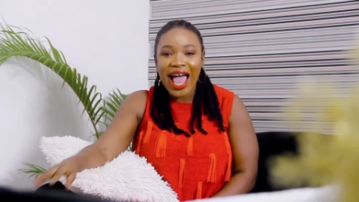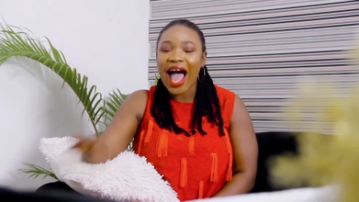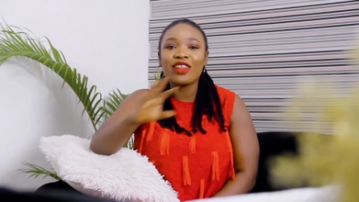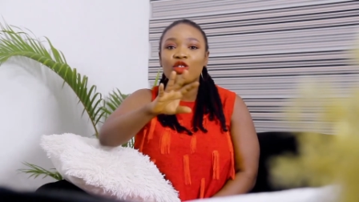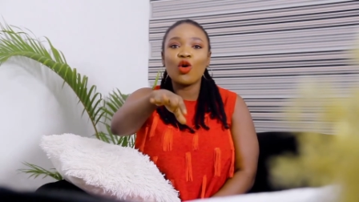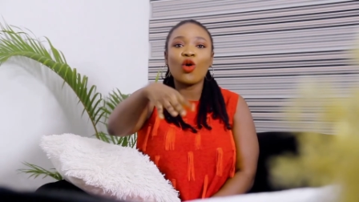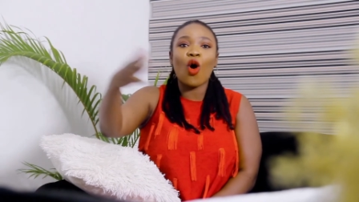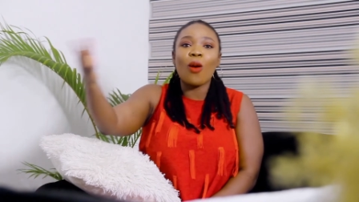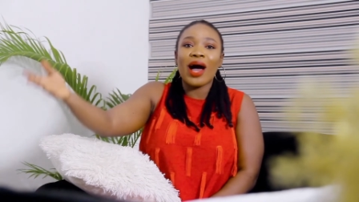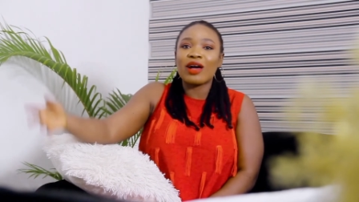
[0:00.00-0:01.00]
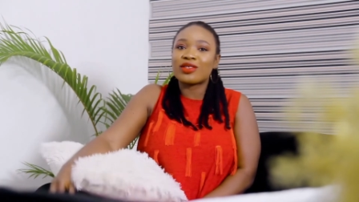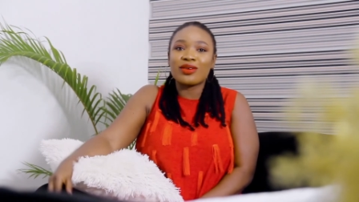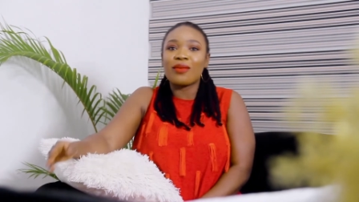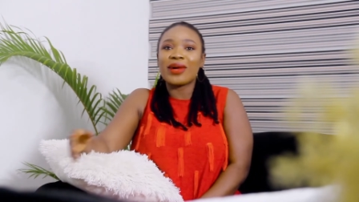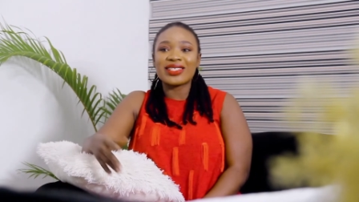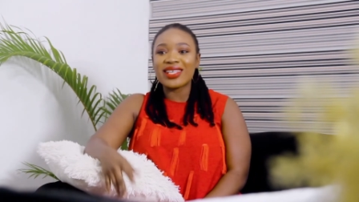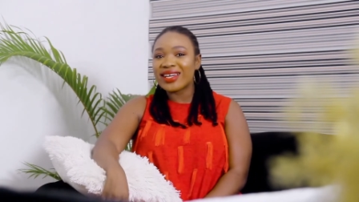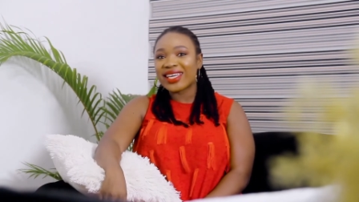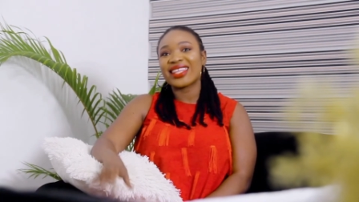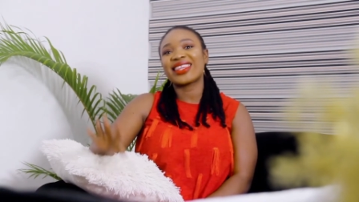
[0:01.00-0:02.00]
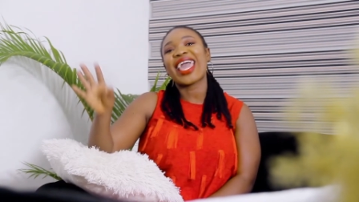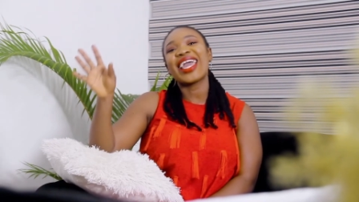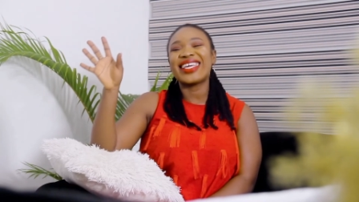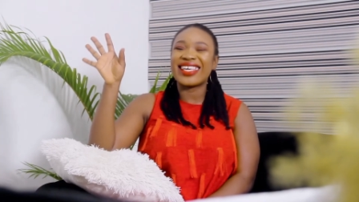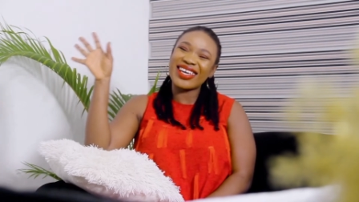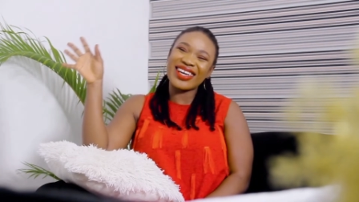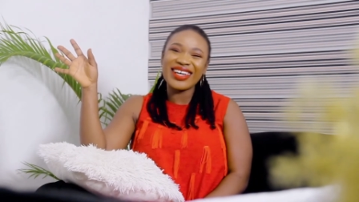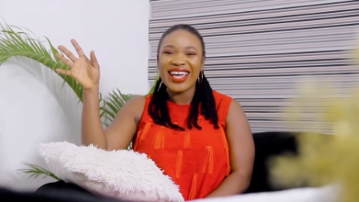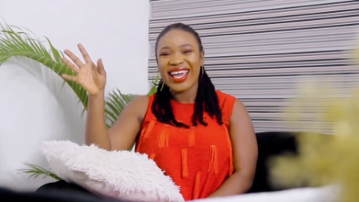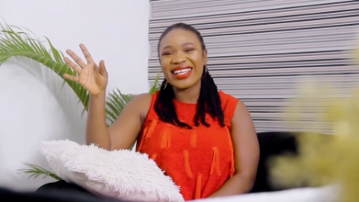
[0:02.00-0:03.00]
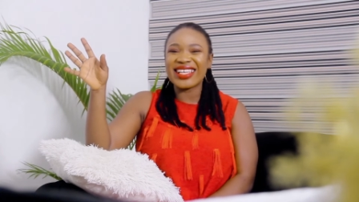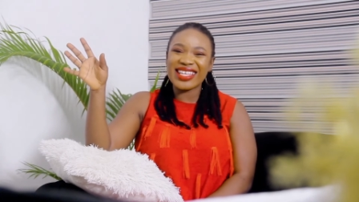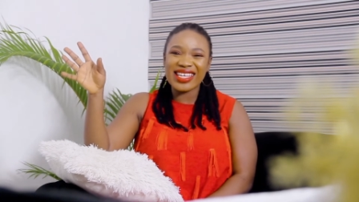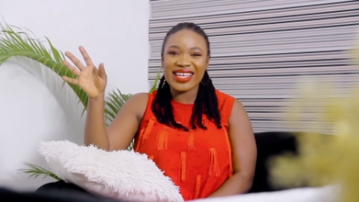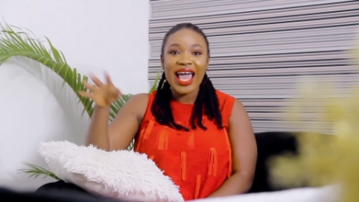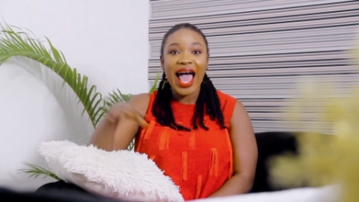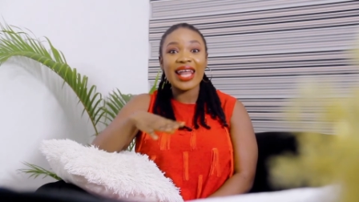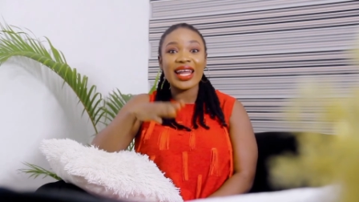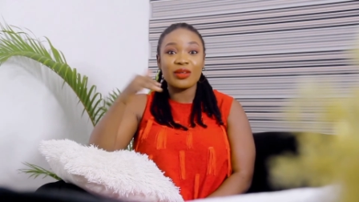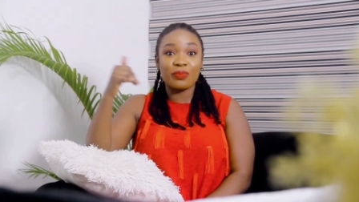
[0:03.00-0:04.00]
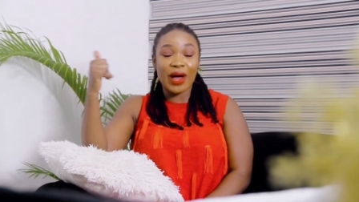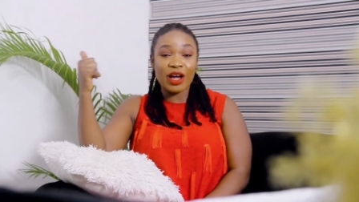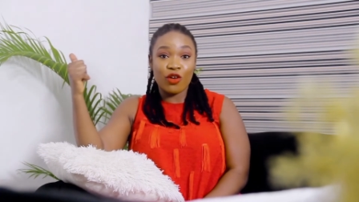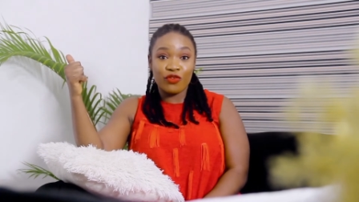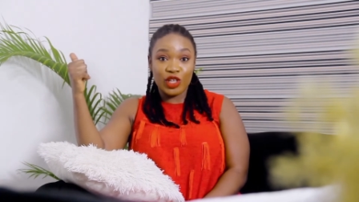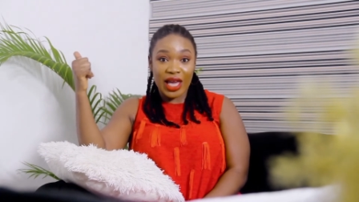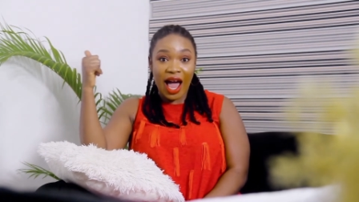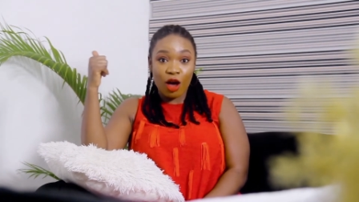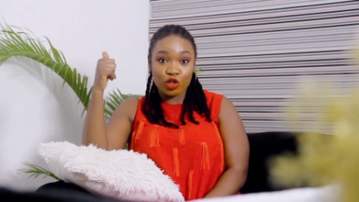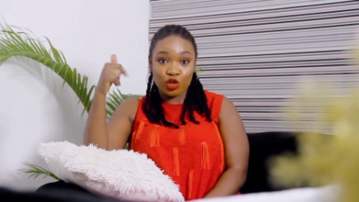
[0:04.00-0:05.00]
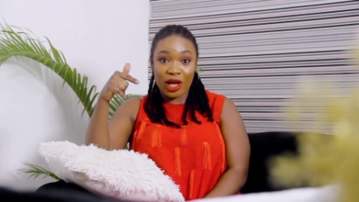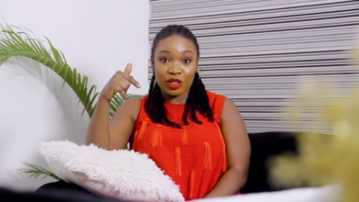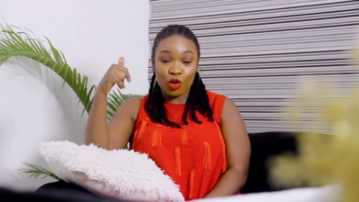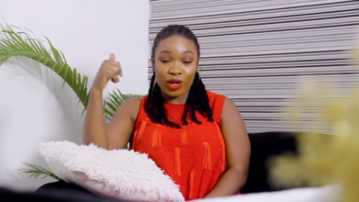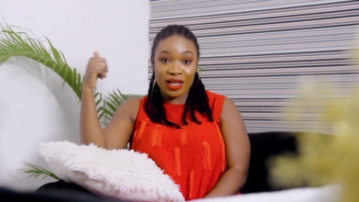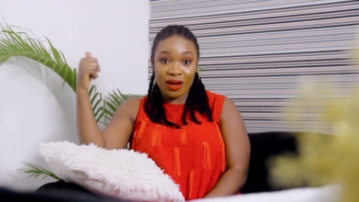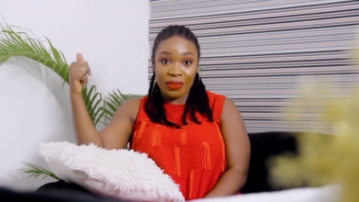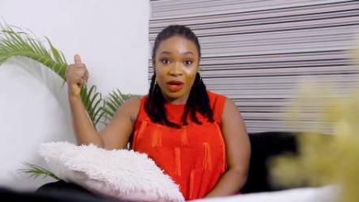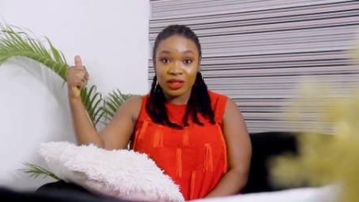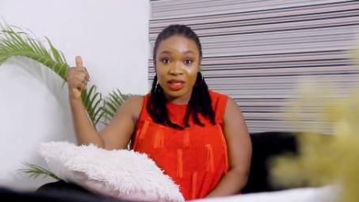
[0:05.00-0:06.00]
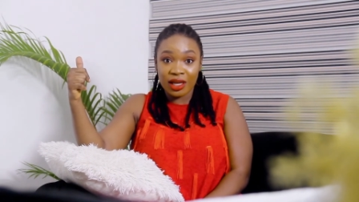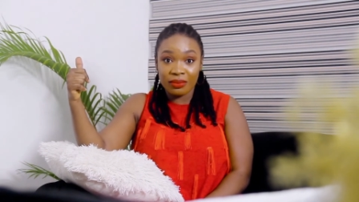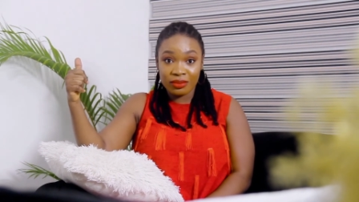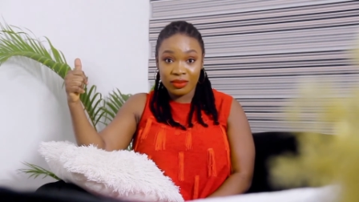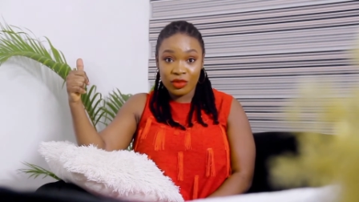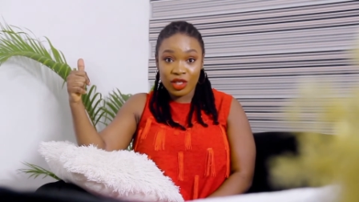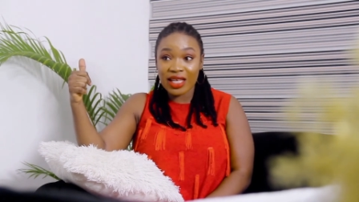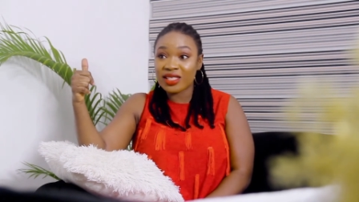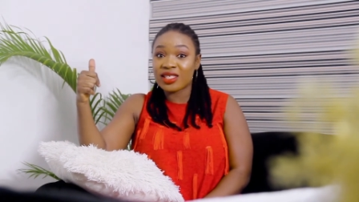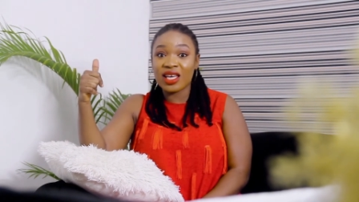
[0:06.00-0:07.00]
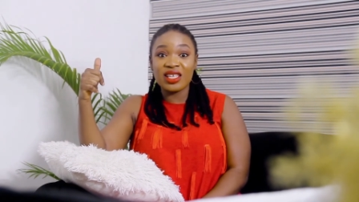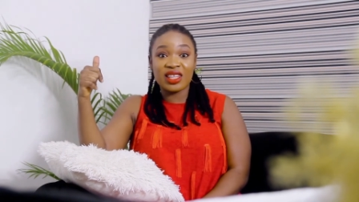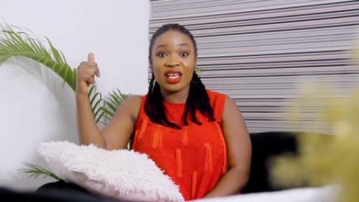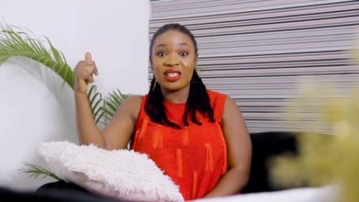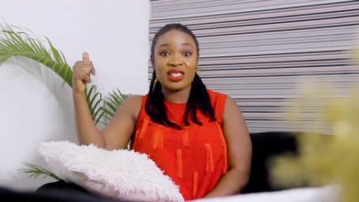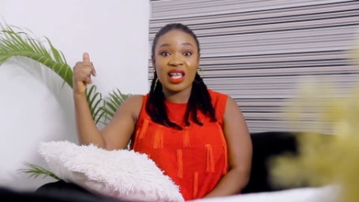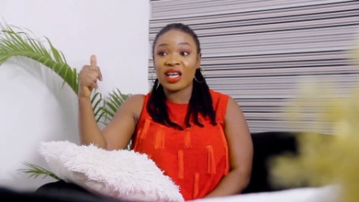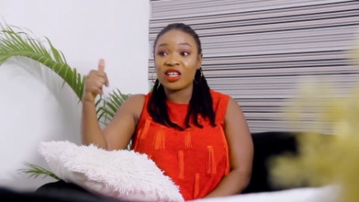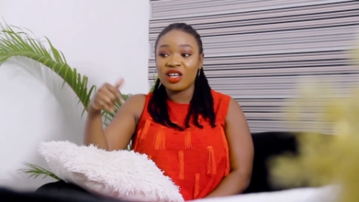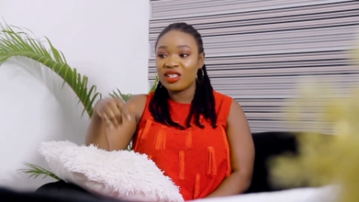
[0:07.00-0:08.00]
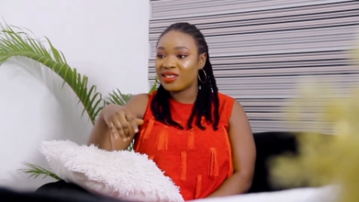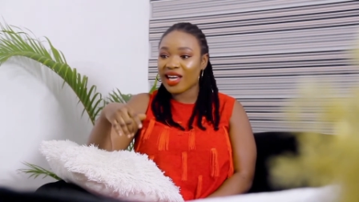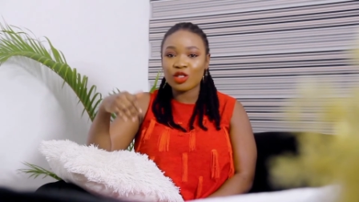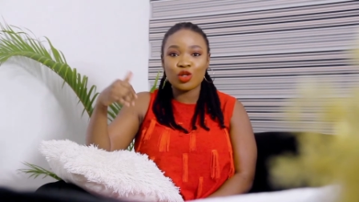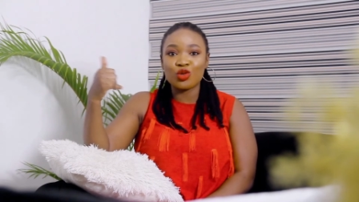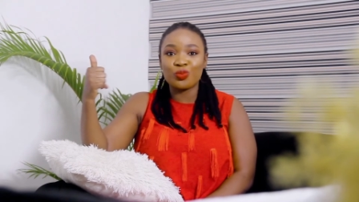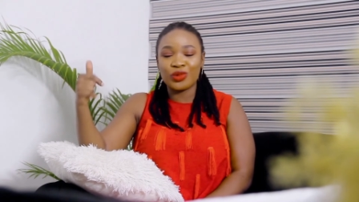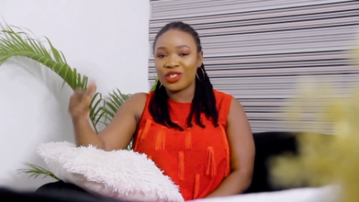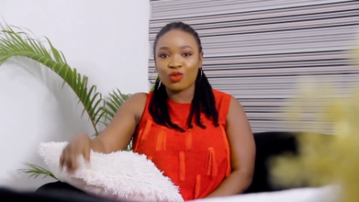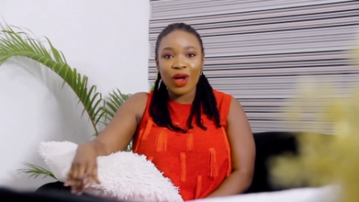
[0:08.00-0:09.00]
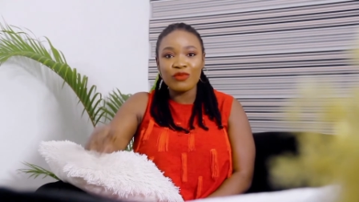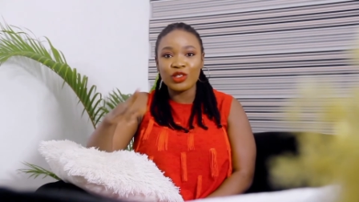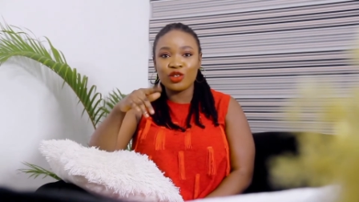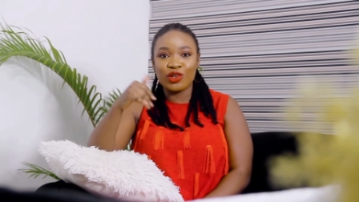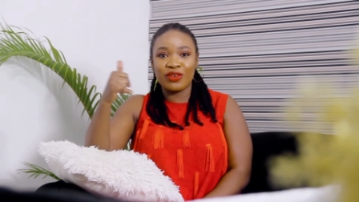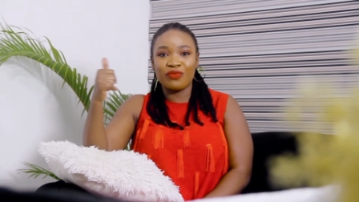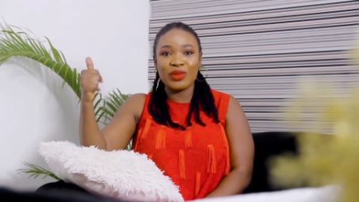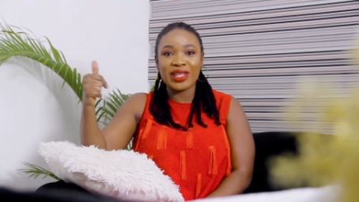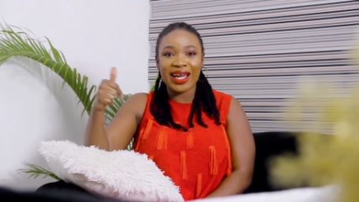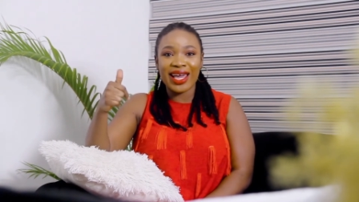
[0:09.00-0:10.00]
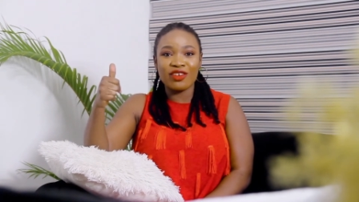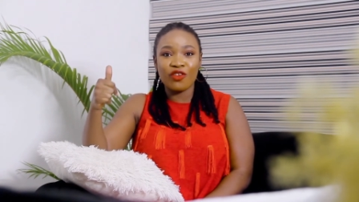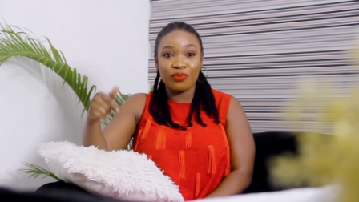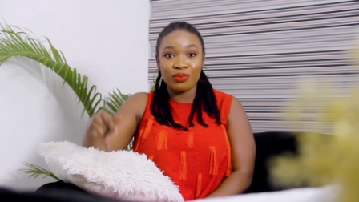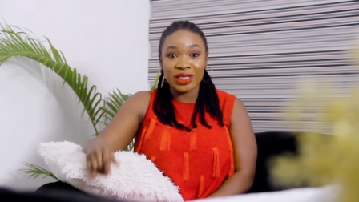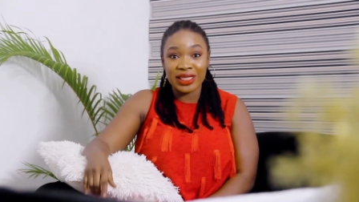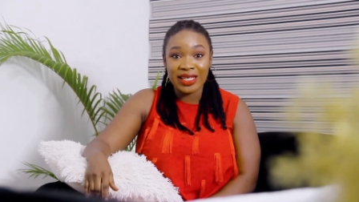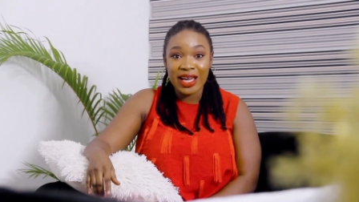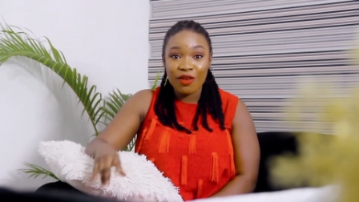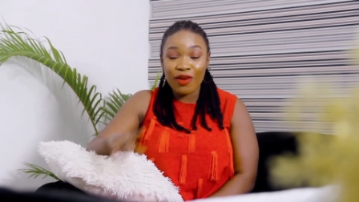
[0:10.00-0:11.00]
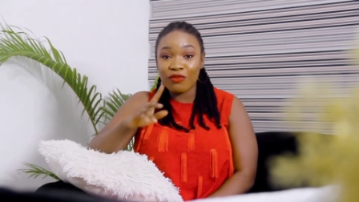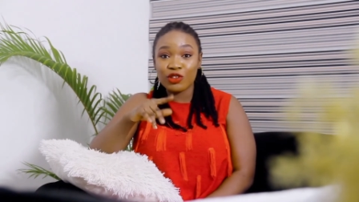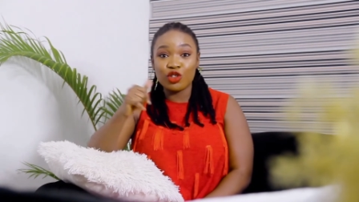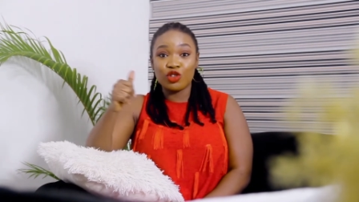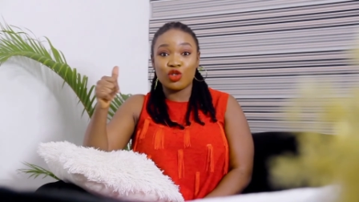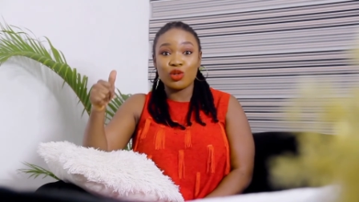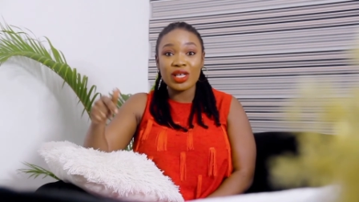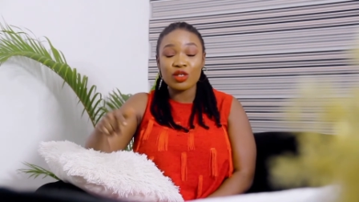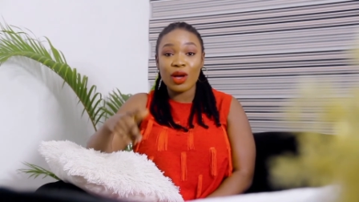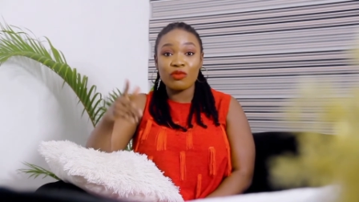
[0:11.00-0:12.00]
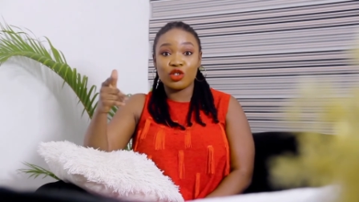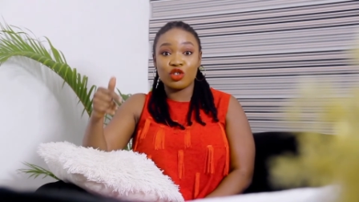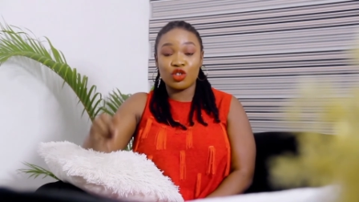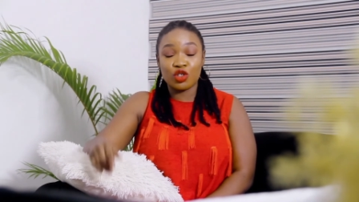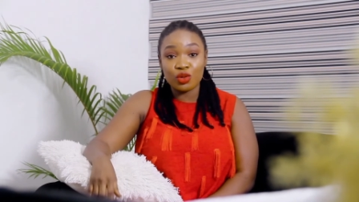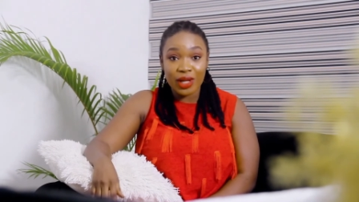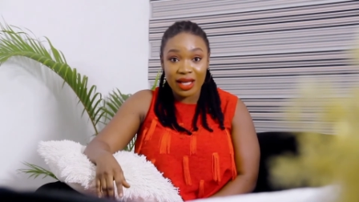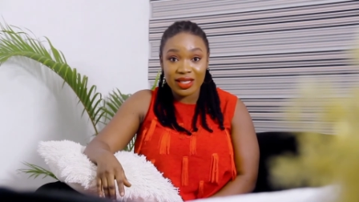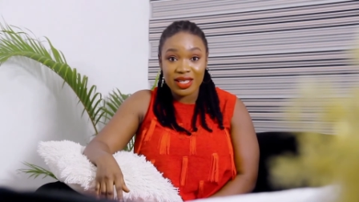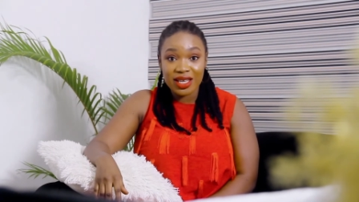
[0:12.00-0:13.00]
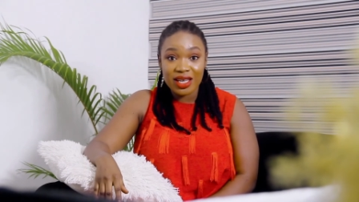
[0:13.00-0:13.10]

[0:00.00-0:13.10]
And don't come out to come and say, okay, thank you. And at the back of the house, you are talking about them. They are saying things like, they are stupid. Why would you give me that kind of money? Why would you do this? Why would you do that?